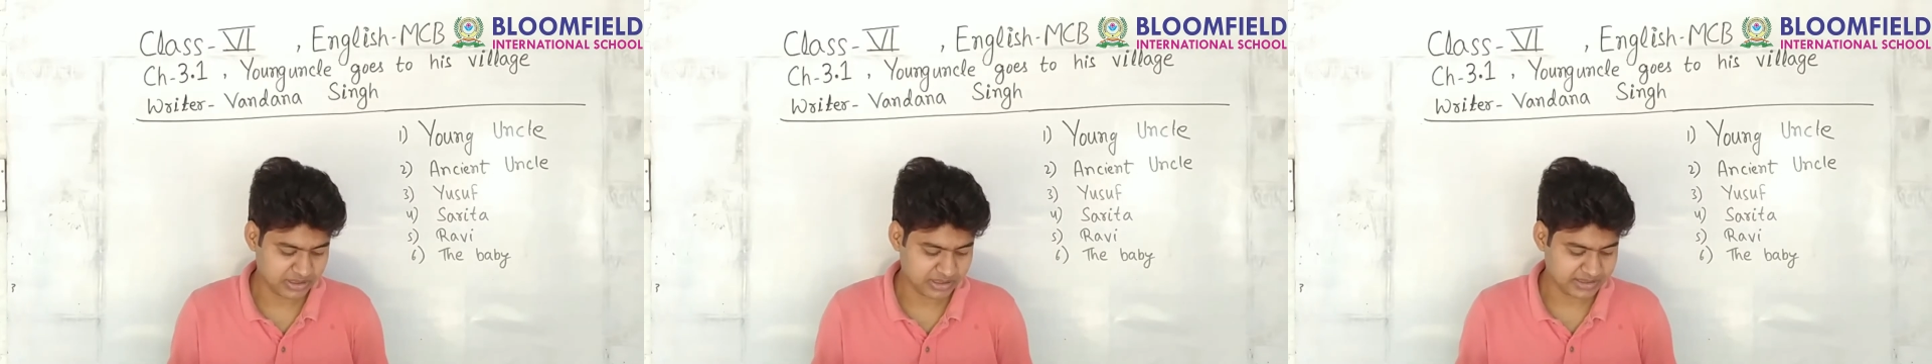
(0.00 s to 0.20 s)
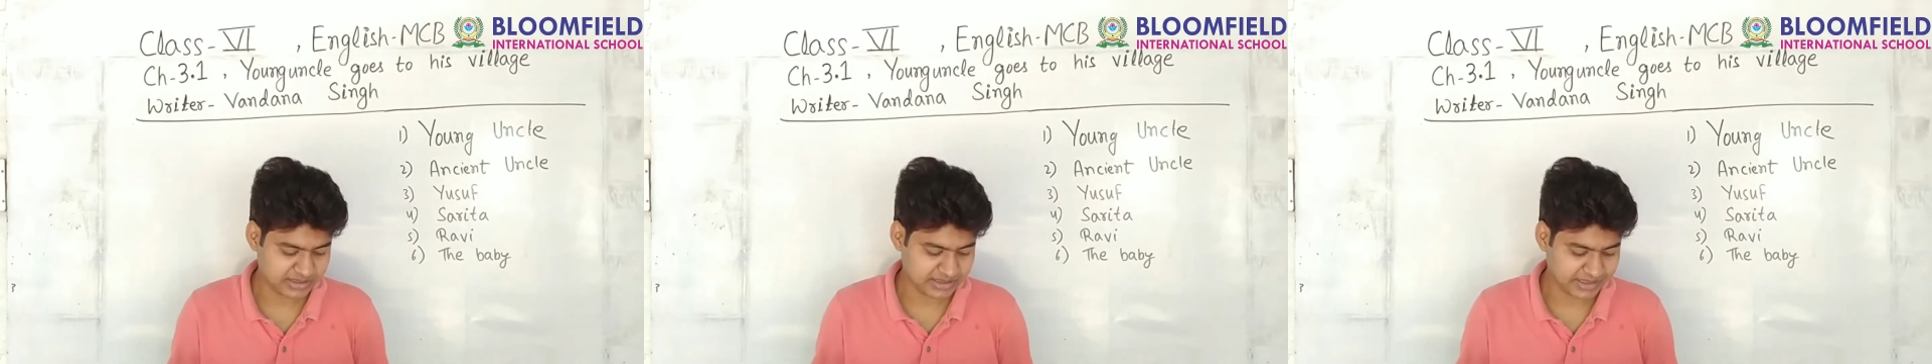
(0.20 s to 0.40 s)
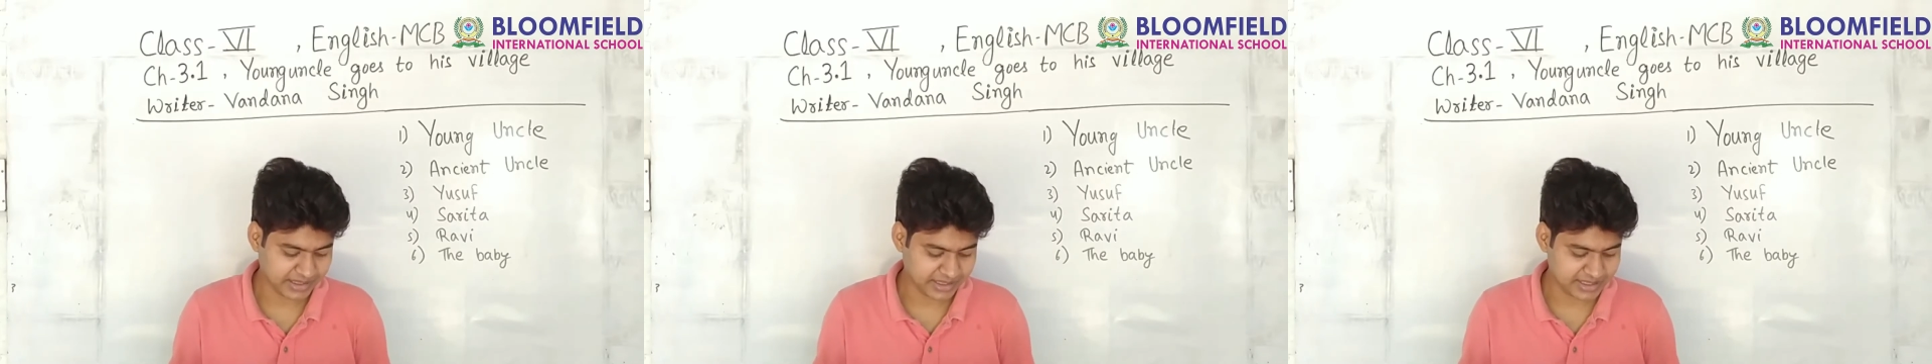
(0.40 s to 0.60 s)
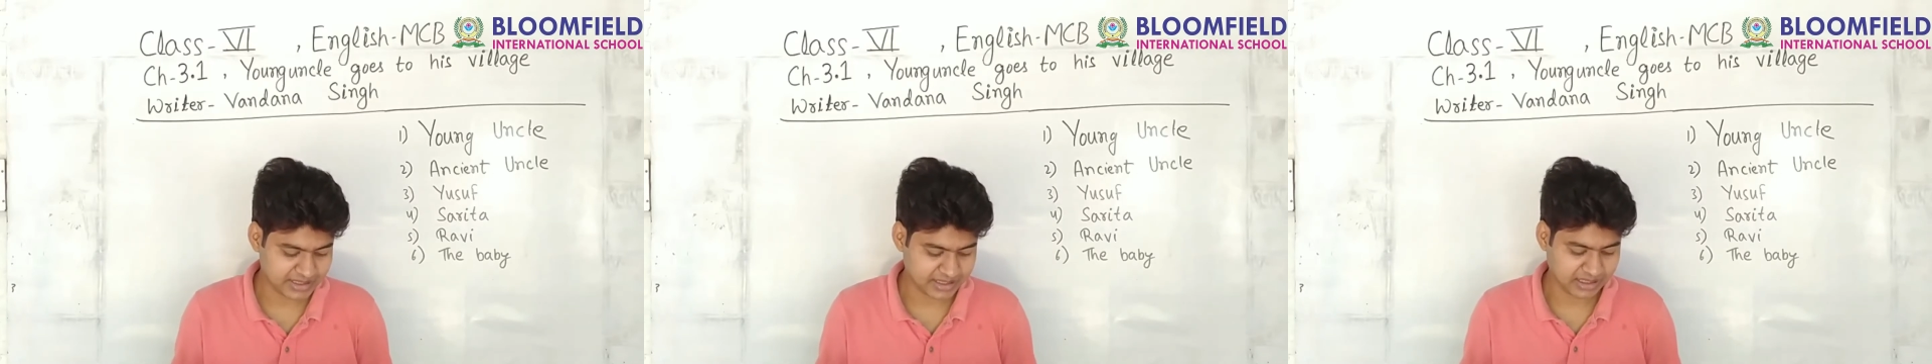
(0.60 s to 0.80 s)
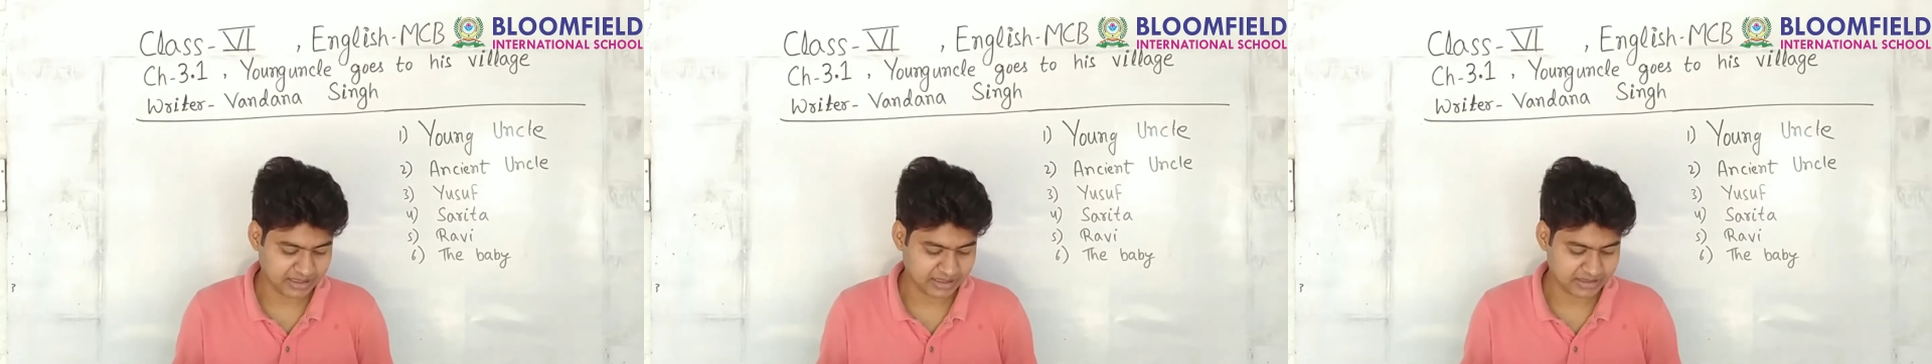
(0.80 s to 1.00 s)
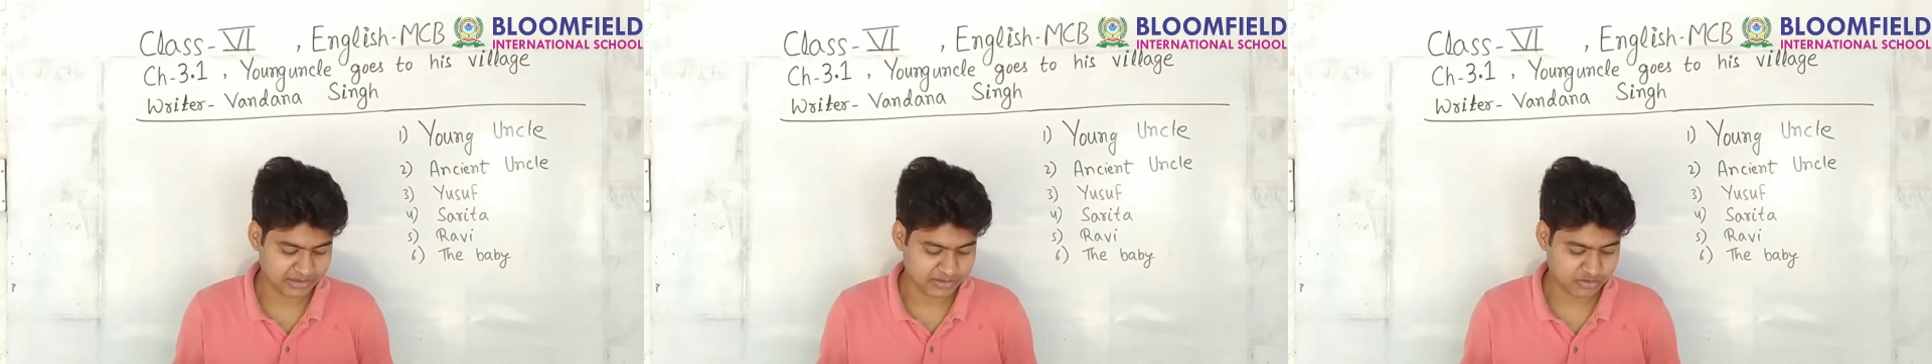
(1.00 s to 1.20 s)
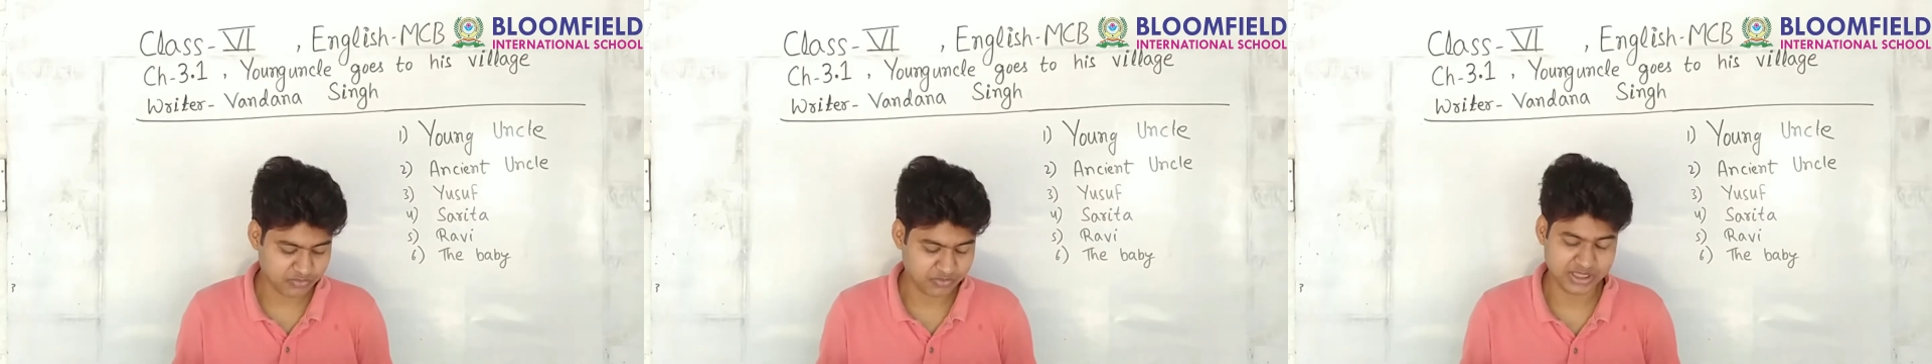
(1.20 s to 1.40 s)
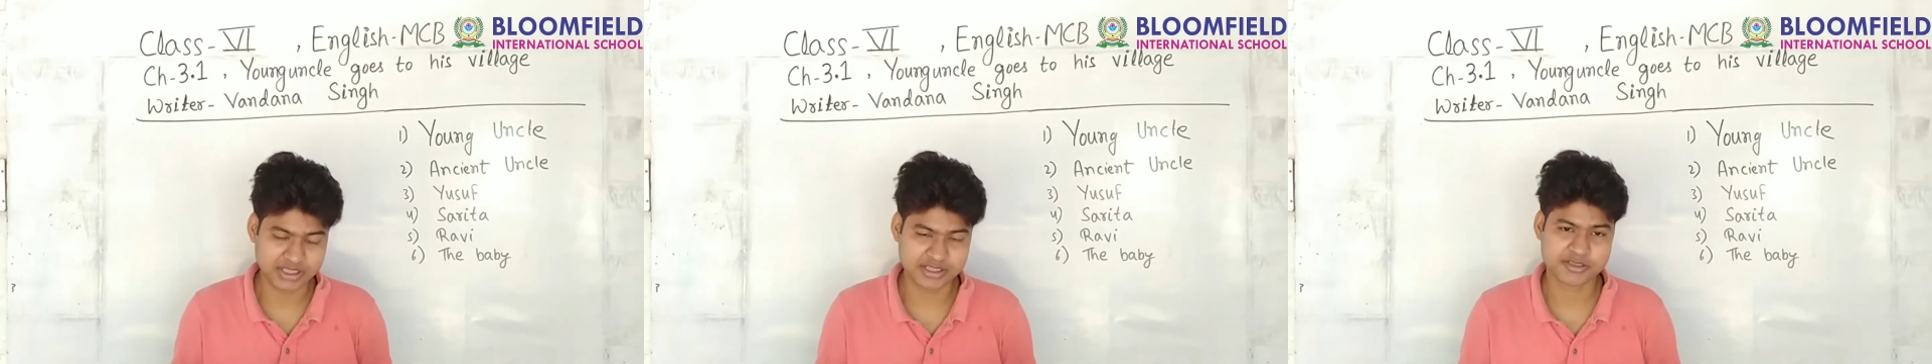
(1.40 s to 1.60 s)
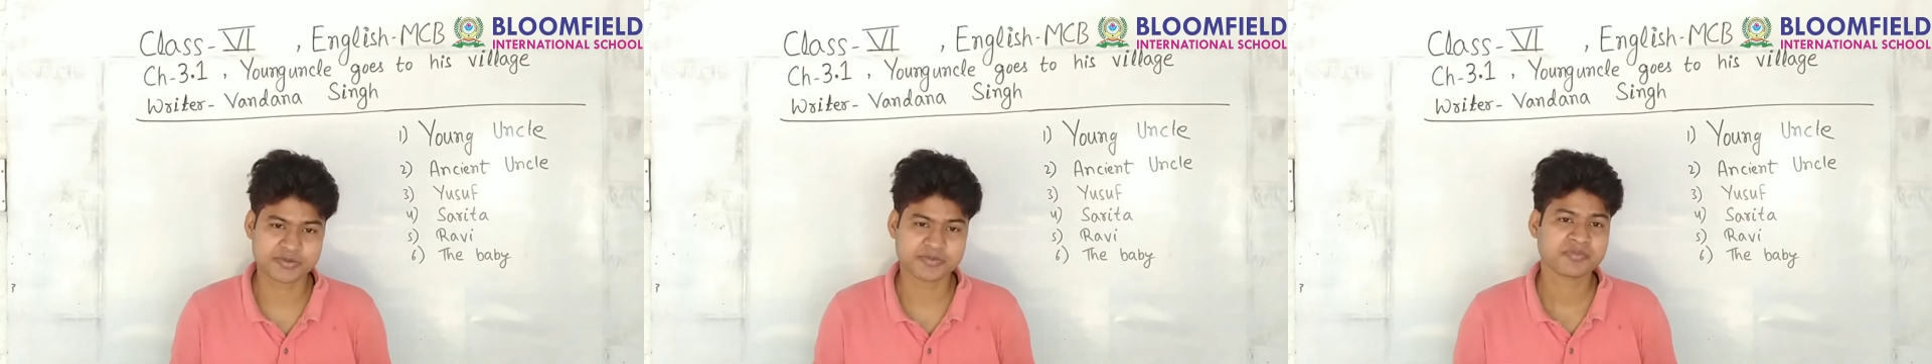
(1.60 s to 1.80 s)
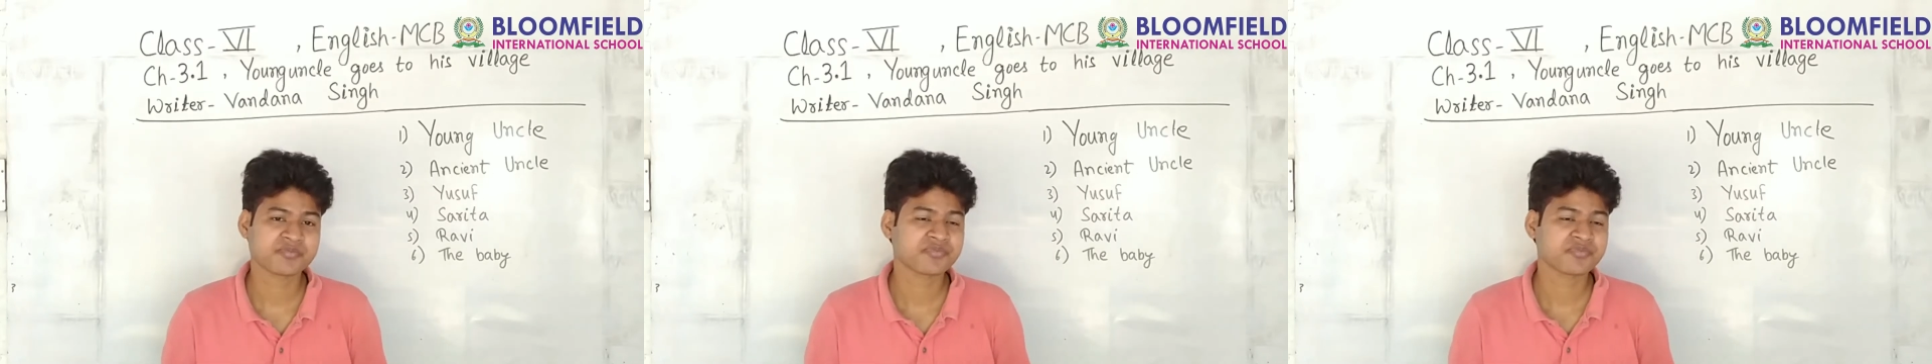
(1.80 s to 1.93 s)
his great uncle's village.